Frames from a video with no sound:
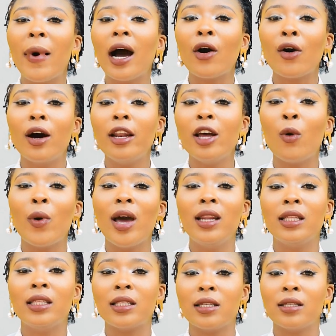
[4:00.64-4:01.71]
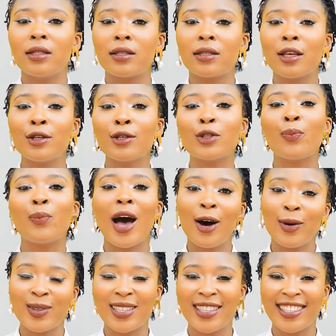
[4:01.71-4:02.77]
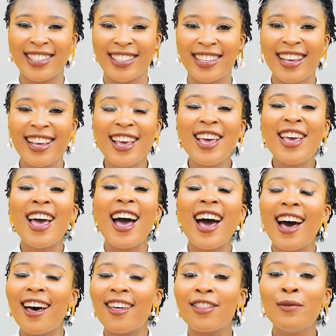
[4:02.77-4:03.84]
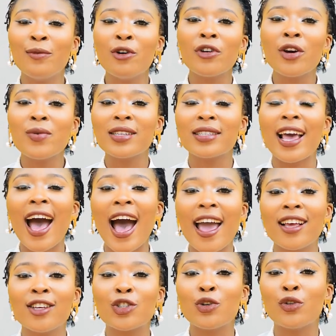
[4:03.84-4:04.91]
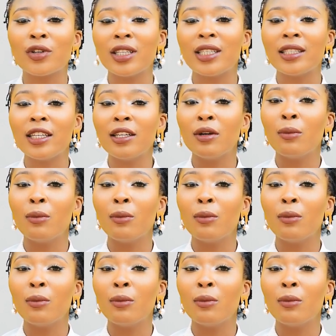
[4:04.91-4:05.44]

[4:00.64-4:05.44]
Bankole Wellington's spouse. The movie was the highest grossing